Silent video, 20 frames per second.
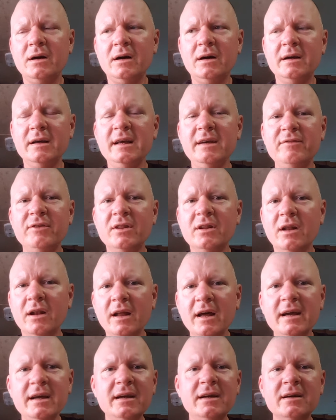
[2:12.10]
even the
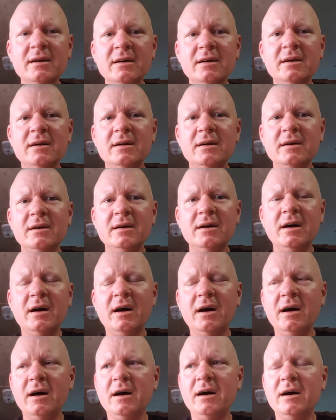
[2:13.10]
lake,
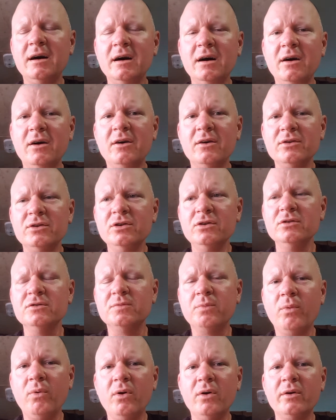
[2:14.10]
or use
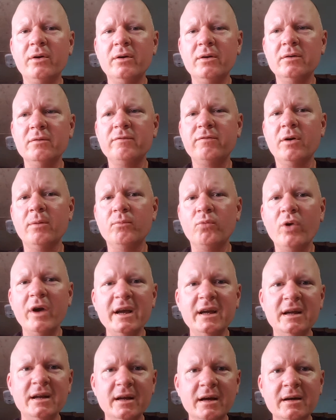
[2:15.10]
water from
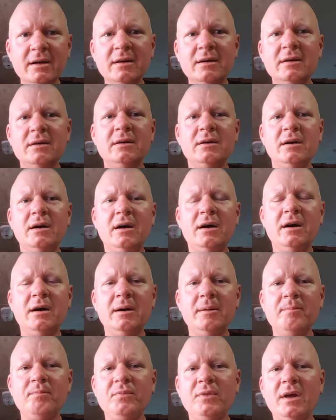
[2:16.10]
rain.
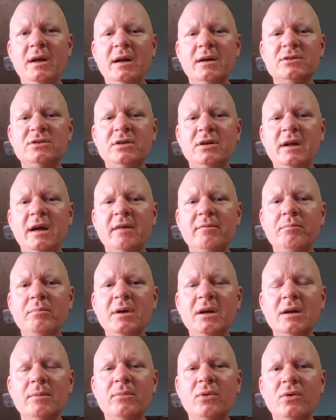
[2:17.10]
And I should have
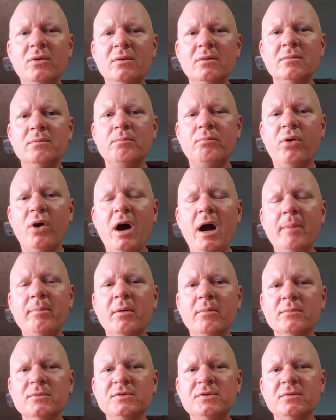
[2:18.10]
minimal
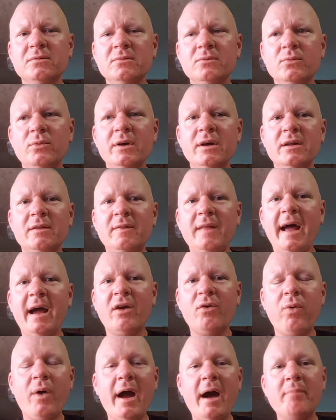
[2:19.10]
problems with that
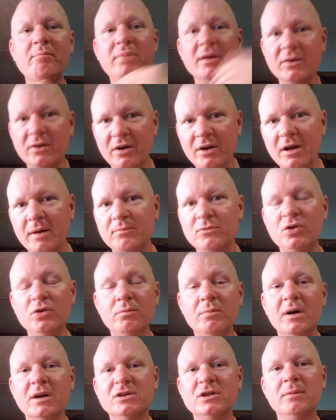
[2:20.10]
crap building up too
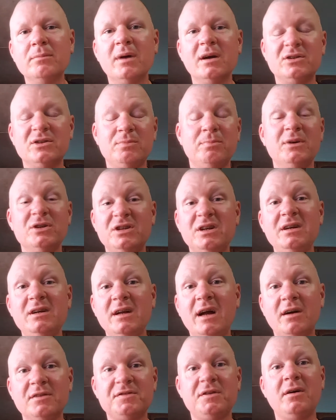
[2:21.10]
much in my machine.
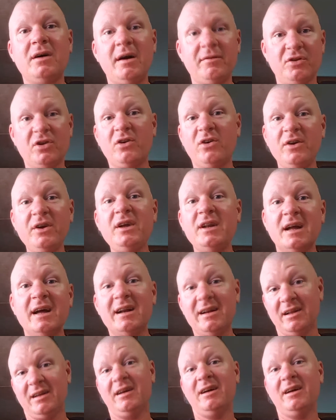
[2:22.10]
I'll still have to clean it.